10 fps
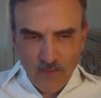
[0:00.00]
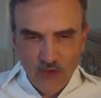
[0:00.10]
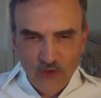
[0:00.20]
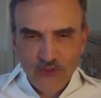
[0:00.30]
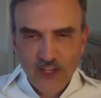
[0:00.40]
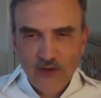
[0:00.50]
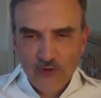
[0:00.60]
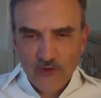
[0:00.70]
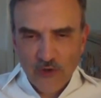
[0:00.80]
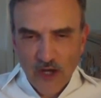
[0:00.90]

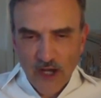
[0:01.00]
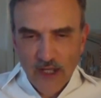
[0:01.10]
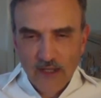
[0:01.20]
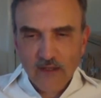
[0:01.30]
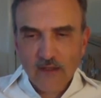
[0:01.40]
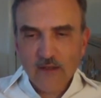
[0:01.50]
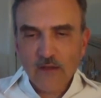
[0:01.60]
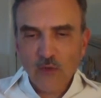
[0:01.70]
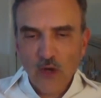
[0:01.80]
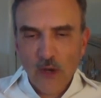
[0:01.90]
standards are high,
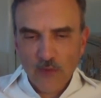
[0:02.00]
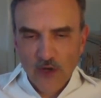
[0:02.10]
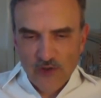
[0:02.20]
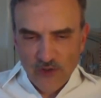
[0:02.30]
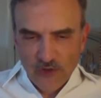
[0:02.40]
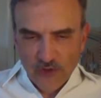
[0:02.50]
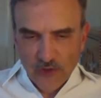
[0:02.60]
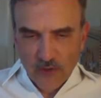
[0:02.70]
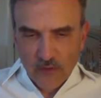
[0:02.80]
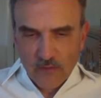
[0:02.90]
cooperation is
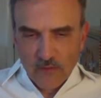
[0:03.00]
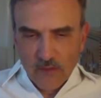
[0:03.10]
good,